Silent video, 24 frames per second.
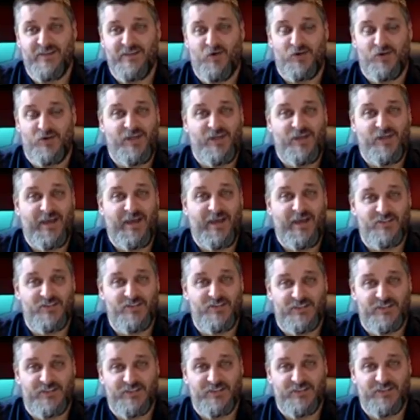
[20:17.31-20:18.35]
or
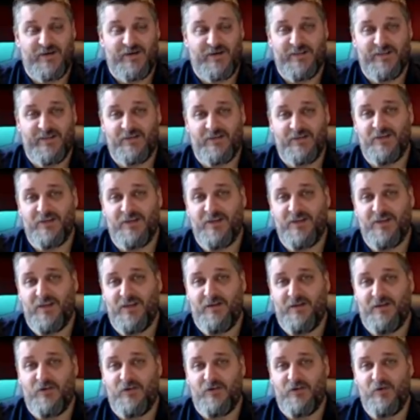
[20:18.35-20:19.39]
chatters list rather,
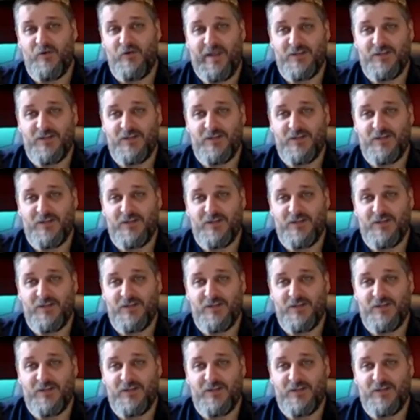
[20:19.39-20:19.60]
of who